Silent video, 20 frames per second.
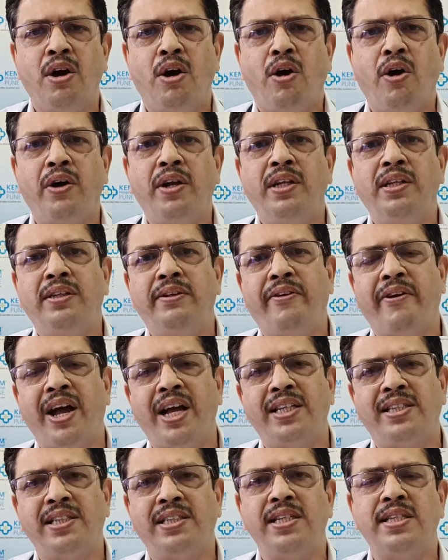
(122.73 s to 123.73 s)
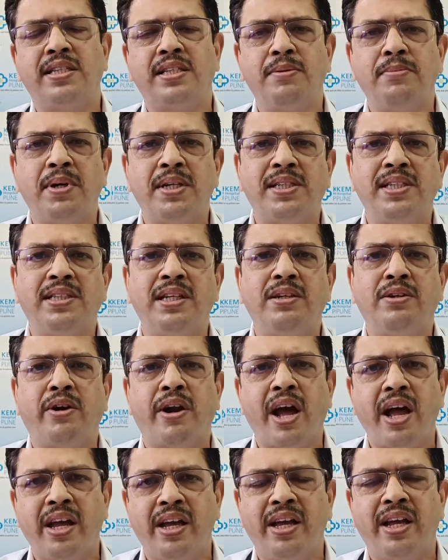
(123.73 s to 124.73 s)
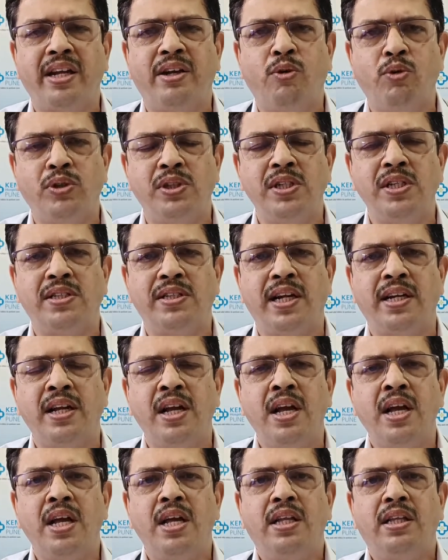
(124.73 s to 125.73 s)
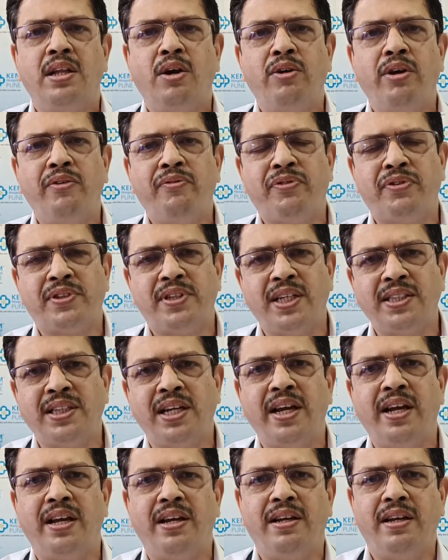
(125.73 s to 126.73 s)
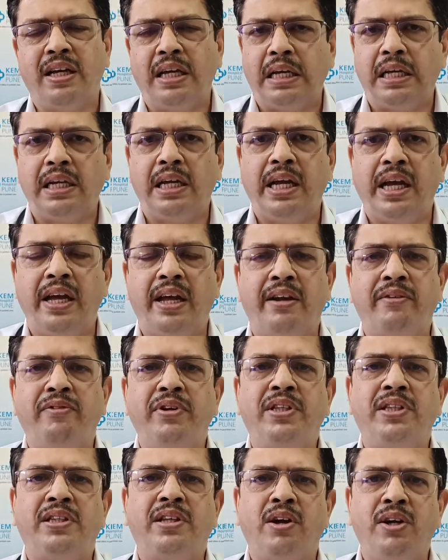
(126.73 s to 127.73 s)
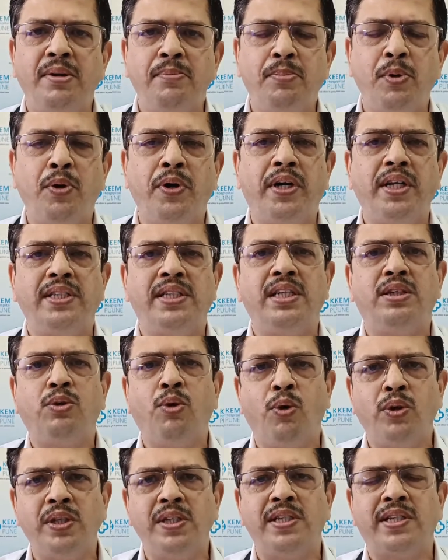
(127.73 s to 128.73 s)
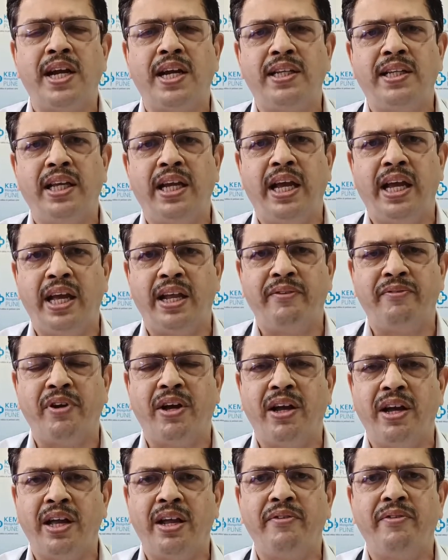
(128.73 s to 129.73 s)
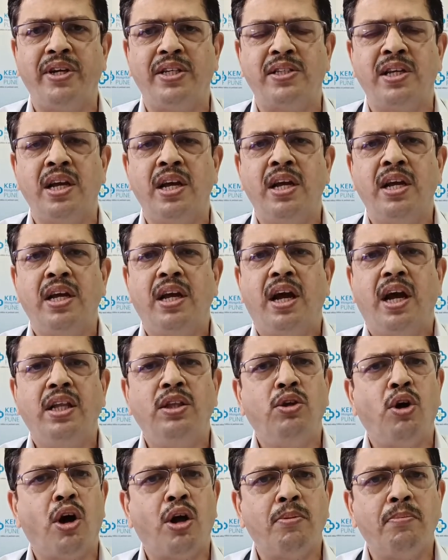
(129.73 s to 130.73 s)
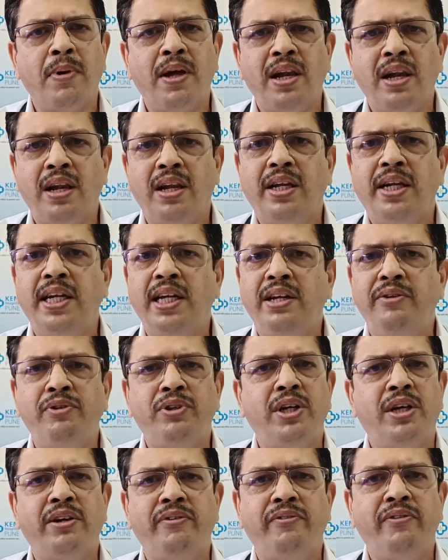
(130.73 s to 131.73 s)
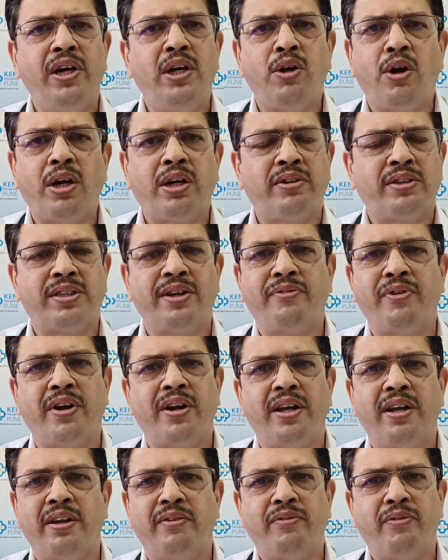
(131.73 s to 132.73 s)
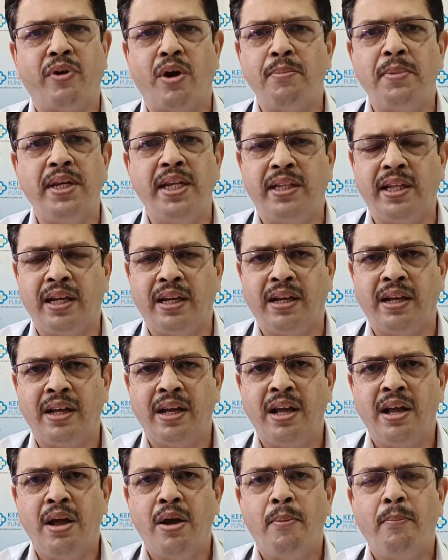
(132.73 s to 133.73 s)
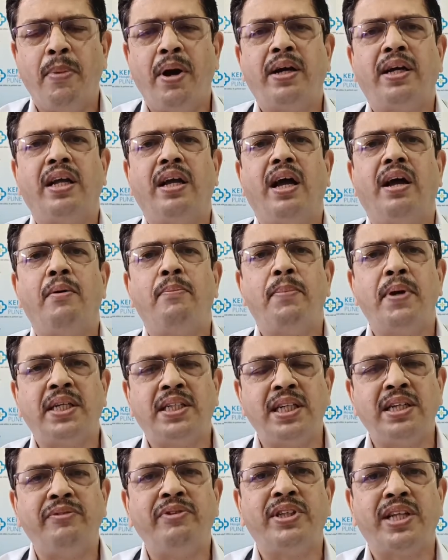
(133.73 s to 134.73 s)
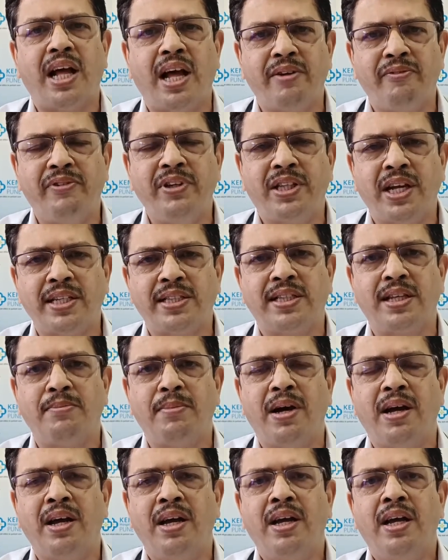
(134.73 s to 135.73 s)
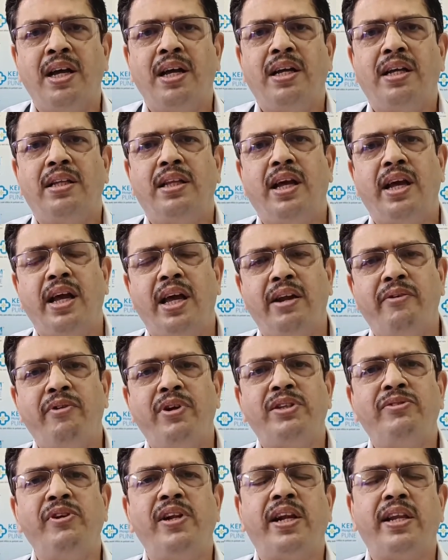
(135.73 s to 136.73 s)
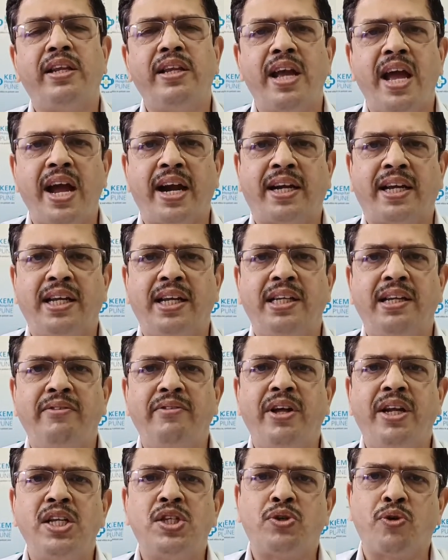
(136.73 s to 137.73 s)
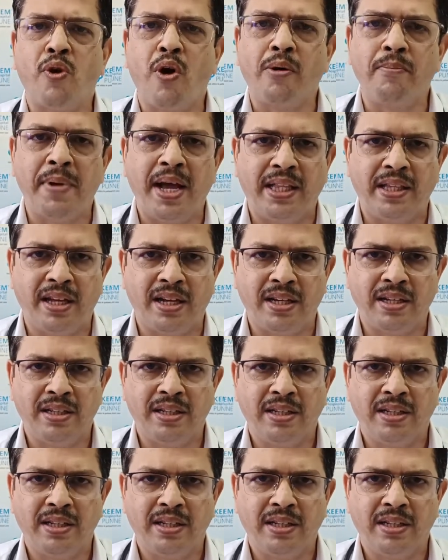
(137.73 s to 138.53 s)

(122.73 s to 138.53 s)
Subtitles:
or in dry season, summer season, dry air goes inside. Now, if such a air with impurities, it goes inside the airways, a normal individual will not suffer from anything. But a patient with asthma, the airways will react in a very strong manner,